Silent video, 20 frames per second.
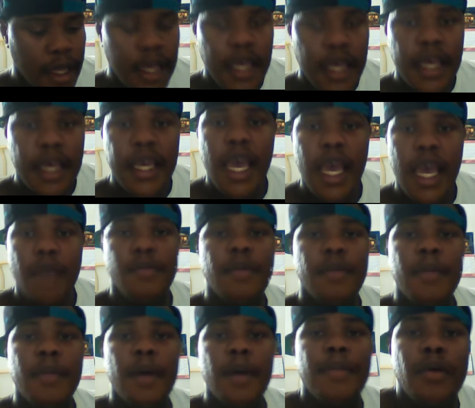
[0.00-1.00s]
Can't
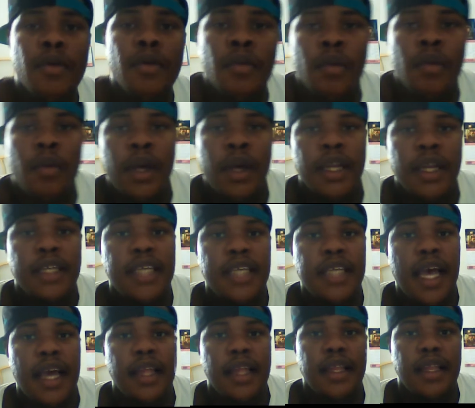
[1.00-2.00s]
remember what
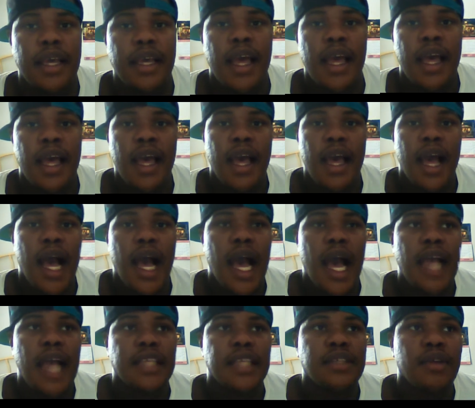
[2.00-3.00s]
exactly how it
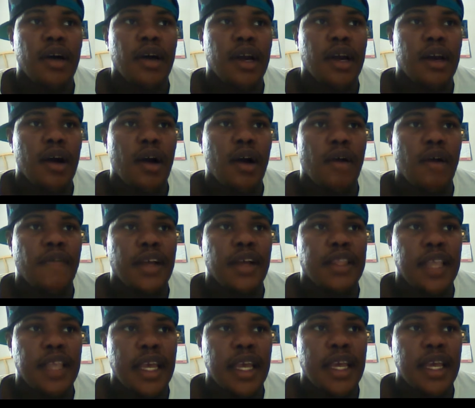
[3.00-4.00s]
started off. I
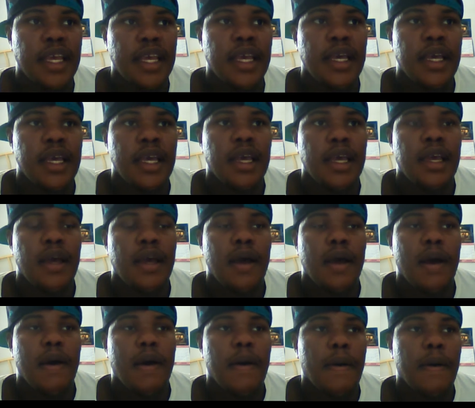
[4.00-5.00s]
think
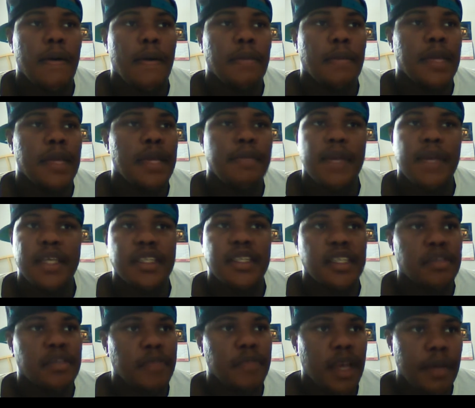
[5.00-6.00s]
he messaged me
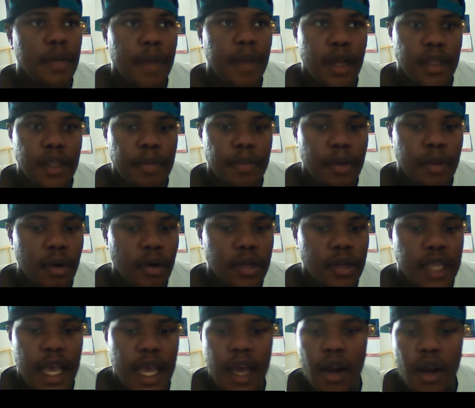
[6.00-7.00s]
about the Bulls
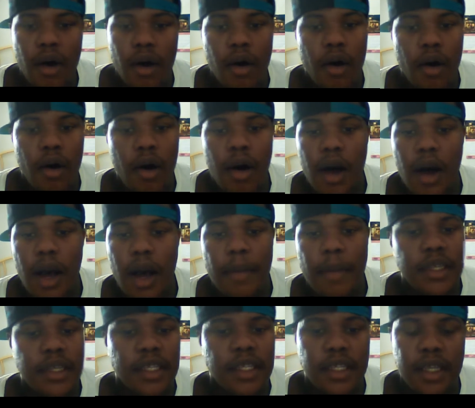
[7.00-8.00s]
hat, or I
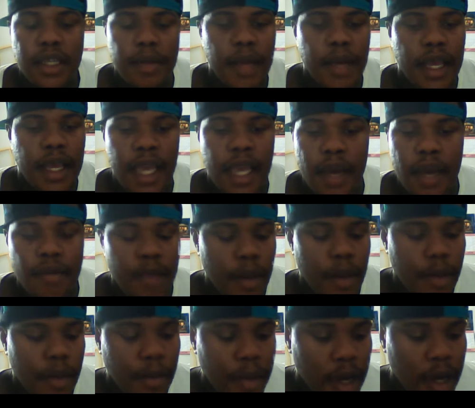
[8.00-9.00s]
messaged him, I can't remember.
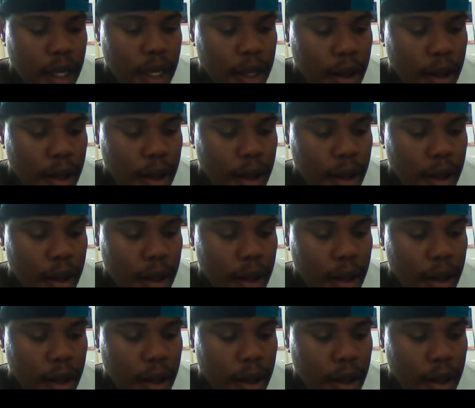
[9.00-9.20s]
But